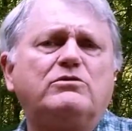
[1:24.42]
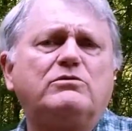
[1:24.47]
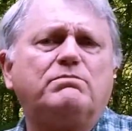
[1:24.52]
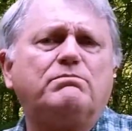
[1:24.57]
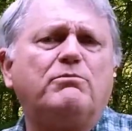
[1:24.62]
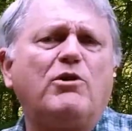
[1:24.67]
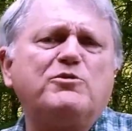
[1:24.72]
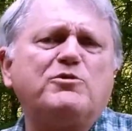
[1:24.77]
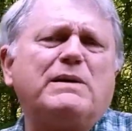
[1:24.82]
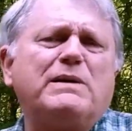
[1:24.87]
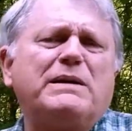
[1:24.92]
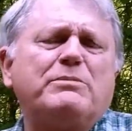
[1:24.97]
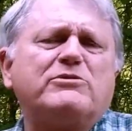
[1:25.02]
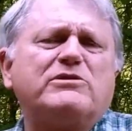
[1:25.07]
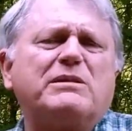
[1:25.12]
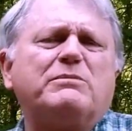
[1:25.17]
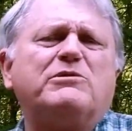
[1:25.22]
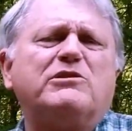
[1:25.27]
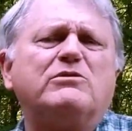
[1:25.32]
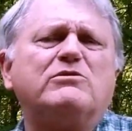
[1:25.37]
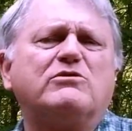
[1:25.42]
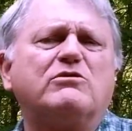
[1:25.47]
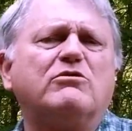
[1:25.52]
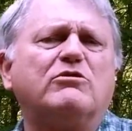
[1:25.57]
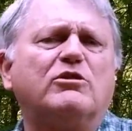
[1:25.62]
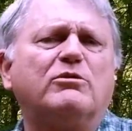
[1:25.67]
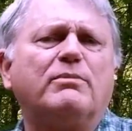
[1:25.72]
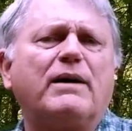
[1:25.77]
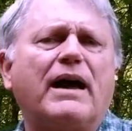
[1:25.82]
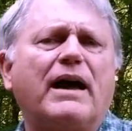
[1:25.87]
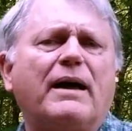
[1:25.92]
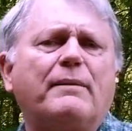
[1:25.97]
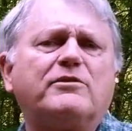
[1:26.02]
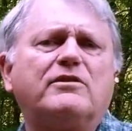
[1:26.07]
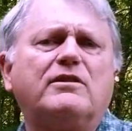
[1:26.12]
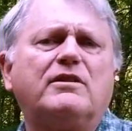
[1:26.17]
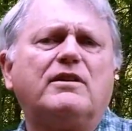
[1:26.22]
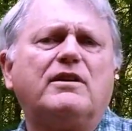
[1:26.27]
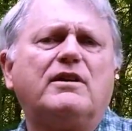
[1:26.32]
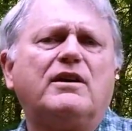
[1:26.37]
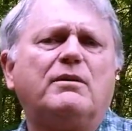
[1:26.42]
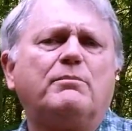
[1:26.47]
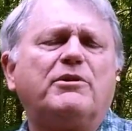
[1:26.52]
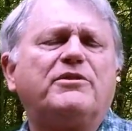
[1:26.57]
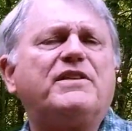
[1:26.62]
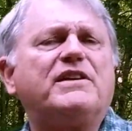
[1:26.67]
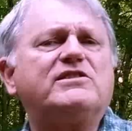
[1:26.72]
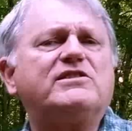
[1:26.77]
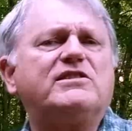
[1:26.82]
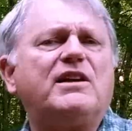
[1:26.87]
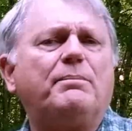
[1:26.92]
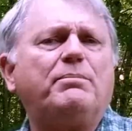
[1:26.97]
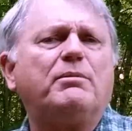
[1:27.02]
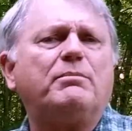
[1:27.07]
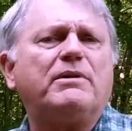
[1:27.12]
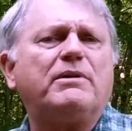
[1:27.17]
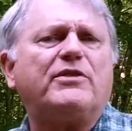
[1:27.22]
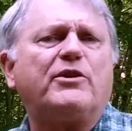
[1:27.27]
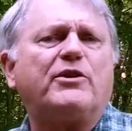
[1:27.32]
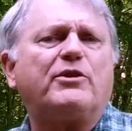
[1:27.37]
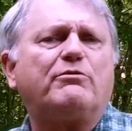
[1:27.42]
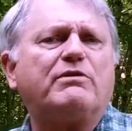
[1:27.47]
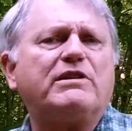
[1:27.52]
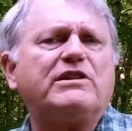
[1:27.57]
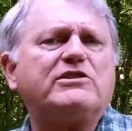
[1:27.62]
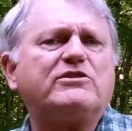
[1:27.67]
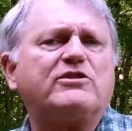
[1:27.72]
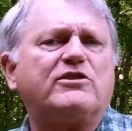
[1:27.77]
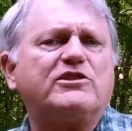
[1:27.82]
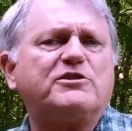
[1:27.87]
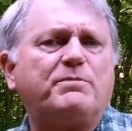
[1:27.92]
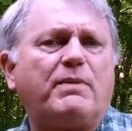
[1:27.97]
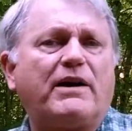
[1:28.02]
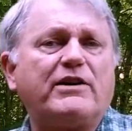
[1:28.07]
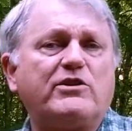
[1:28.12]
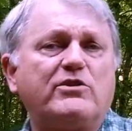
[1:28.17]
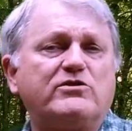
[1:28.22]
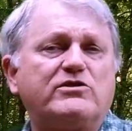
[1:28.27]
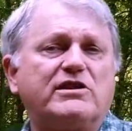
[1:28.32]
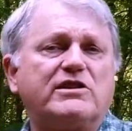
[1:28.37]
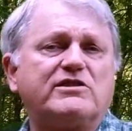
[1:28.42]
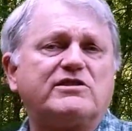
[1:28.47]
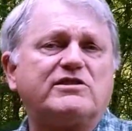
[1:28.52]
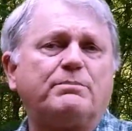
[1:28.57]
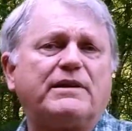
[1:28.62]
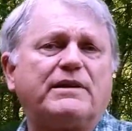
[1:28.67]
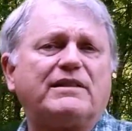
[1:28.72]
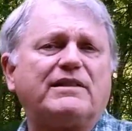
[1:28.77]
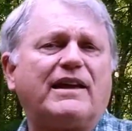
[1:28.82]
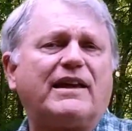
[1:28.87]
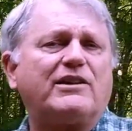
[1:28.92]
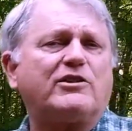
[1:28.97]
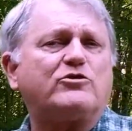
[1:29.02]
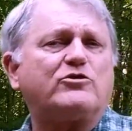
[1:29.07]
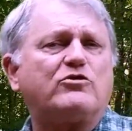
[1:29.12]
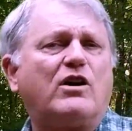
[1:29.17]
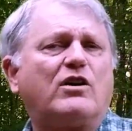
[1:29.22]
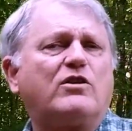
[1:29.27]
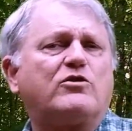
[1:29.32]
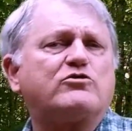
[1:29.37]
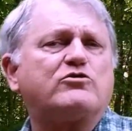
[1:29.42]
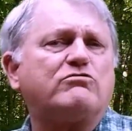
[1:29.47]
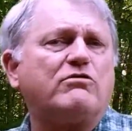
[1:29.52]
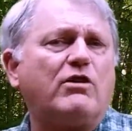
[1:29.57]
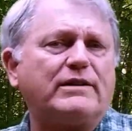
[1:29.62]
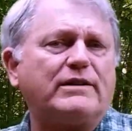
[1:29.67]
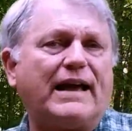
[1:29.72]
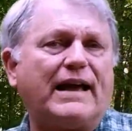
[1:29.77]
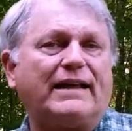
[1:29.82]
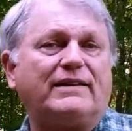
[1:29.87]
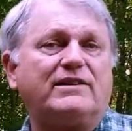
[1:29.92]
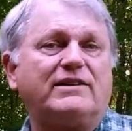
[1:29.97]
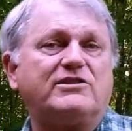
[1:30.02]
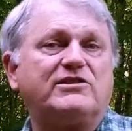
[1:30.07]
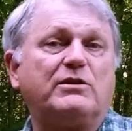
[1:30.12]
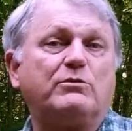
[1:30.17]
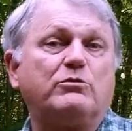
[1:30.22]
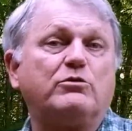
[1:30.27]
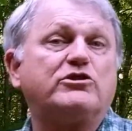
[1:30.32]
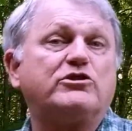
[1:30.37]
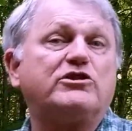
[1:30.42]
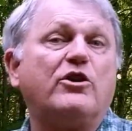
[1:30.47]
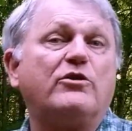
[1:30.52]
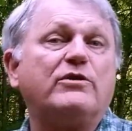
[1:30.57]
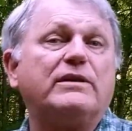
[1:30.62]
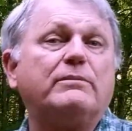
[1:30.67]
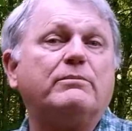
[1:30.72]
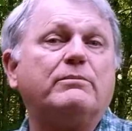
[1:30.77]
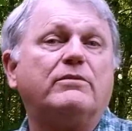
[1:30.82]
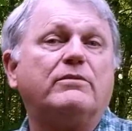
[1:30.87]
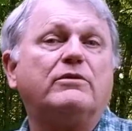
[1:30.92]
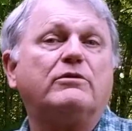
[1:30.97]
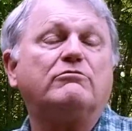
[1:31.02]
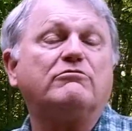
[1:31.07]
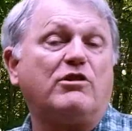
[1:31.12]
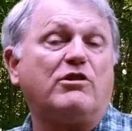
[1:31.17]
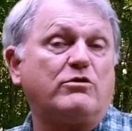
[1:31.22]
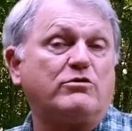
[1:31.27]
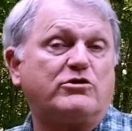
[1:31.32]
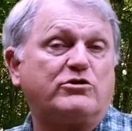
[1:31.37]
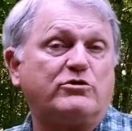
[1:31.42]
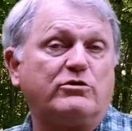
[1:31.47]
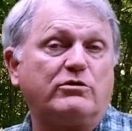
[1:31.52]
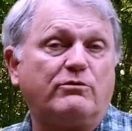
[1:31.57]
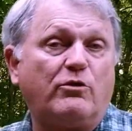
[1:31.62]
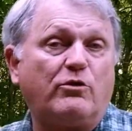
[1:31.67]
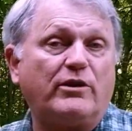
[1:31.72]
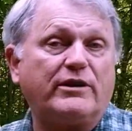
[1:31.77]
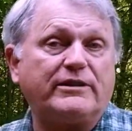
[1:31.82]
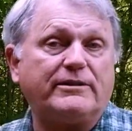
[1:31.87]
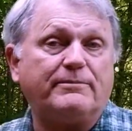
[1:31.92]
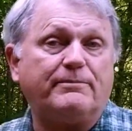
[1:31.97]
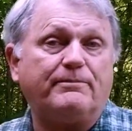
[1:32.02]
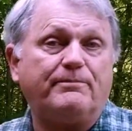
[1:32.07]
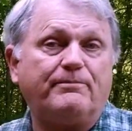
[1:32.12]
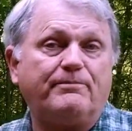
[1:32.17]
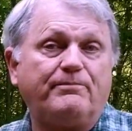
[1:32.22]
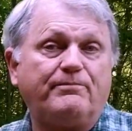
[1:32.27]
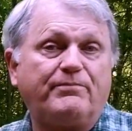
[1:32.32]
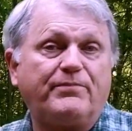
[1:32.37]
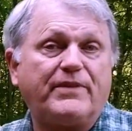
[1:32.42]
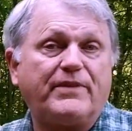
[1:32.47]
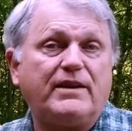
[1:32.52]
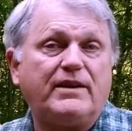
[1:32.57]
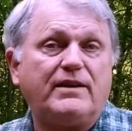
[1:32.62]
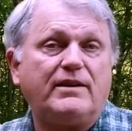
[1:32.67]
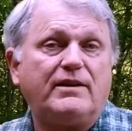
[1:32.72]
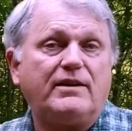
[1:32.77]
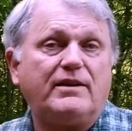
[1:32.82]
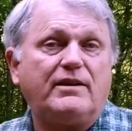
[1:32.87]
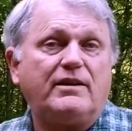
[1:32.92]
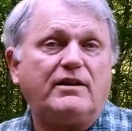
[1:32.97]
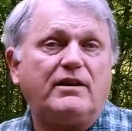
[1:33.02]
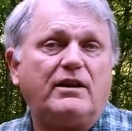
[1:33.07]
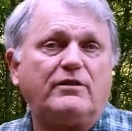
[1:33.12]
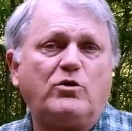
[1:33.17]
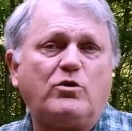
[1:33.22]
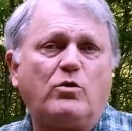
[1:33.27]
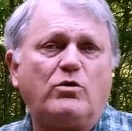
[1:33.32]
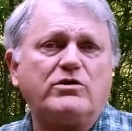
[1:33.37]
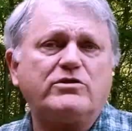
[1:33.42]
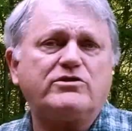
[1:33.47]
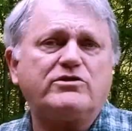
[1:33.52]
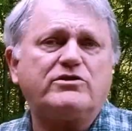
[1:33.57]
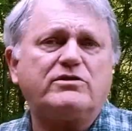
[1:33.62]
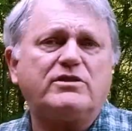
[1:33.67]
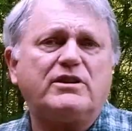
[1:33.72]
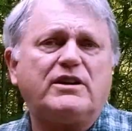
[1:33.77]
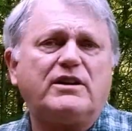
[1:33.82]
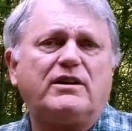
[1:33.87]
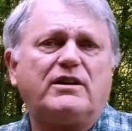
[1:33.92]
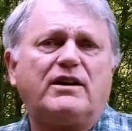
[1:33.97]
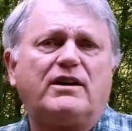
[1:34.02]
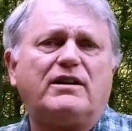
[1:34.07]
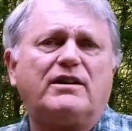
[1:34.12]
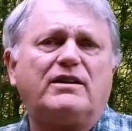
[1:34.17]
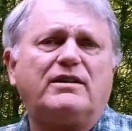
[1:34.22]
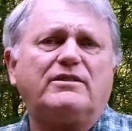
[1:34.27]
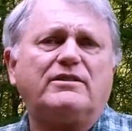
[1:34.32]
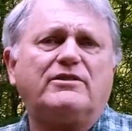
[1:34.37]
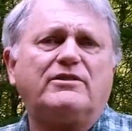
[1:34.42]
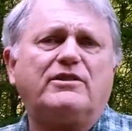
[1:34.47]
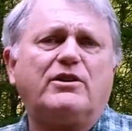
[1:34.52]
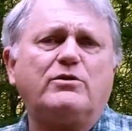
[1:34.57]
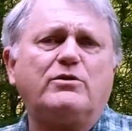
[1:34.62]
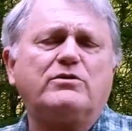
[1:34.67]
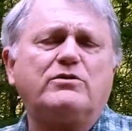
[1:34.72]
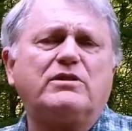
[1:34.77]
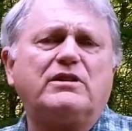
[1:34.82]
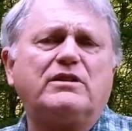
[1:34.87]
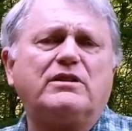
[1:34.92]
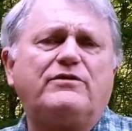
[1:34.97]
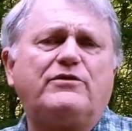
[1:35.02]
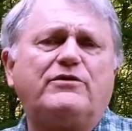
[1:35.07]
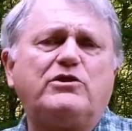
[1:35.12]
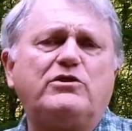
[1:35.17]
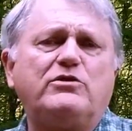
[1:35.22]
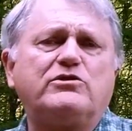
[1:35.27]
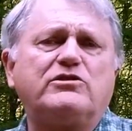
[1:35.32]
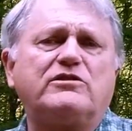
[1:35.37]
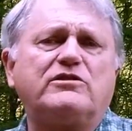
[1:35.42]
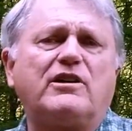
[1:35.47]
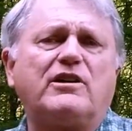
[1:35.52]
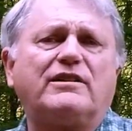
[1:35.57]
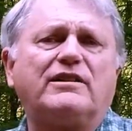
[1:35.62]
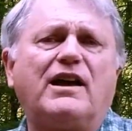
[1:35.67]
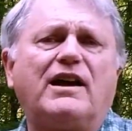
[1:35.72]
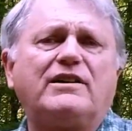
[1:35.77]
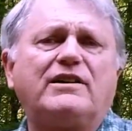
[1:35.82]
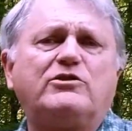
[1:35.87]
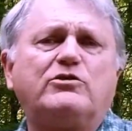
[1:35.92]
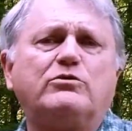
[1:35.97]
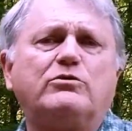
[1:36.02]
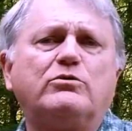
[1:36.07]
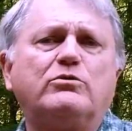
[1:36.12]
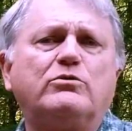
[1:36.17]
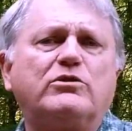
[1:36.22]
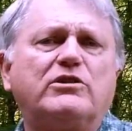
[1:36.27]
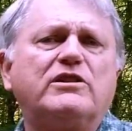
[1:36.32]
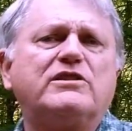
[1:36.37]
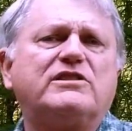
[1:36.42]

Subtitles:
most people seem to use Google Maps, but they supplement their research by using something like a trucker's road atlas that will show them roads to avoid. Of course, if you use an online tool, Good